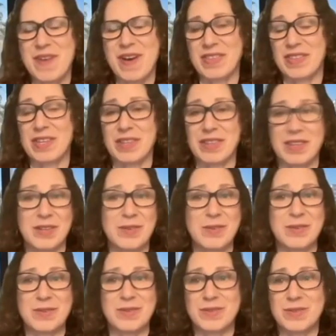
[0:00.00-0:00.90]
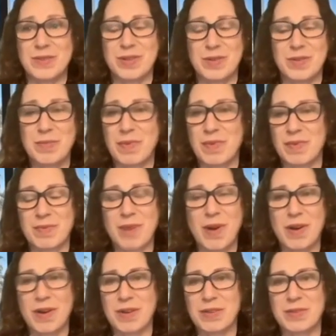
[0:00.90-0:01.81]
I think those are
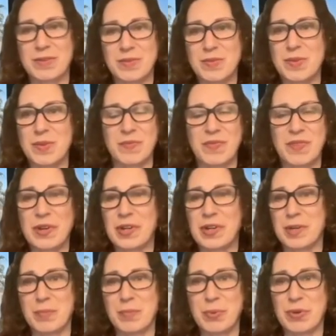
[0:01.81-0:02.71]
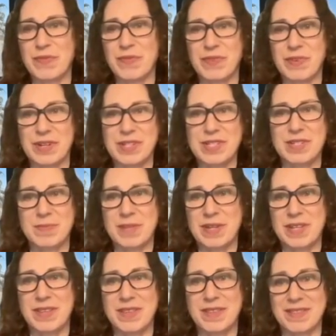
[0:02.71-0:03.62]
all very important for us to
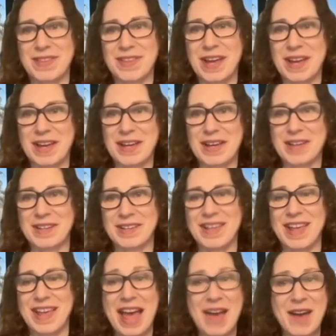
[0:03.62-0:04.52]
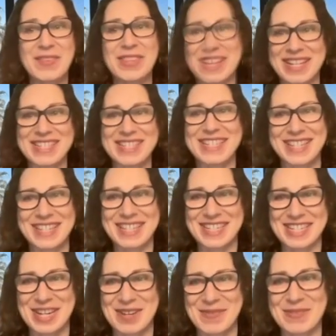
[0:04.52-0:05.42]
be uh, having that seat at
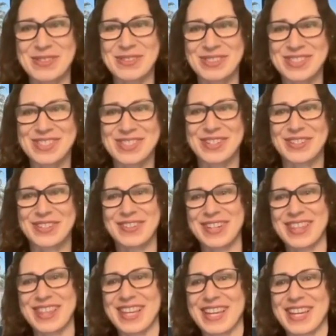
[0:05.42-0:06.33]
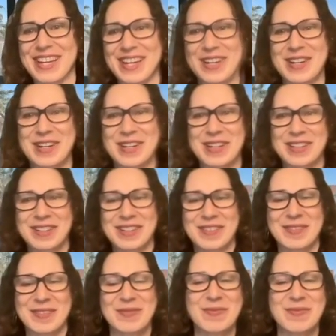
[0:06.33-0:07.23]
that table. So I think uh,
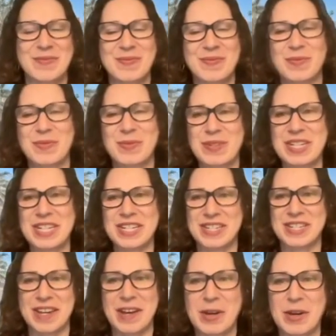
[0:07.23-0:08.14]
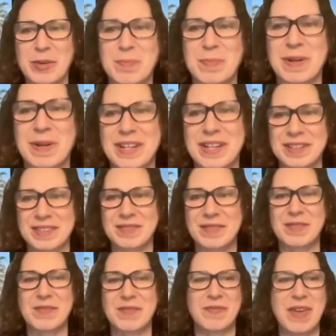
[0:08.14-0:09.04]
we need to help uh,
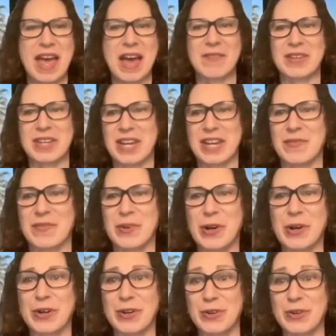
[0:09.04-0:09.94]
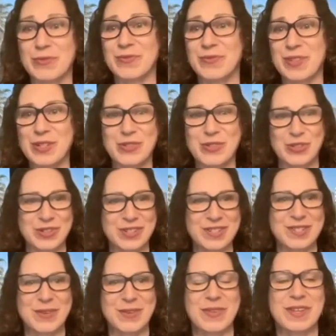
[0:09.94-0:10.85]
advocate for our own
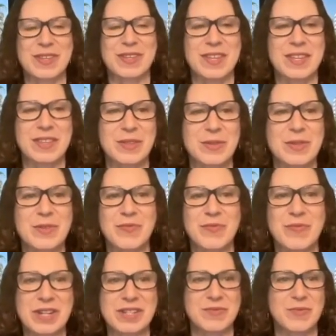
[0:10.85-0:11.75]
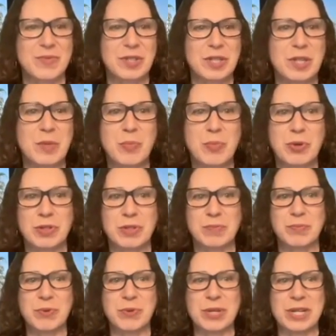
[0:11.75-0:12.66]
futures. So I think that you've raised really
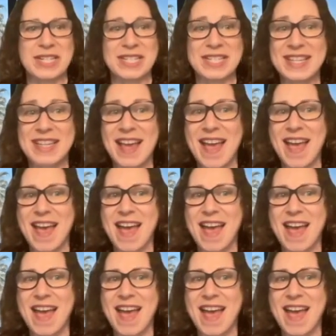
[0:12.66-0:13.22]
important points.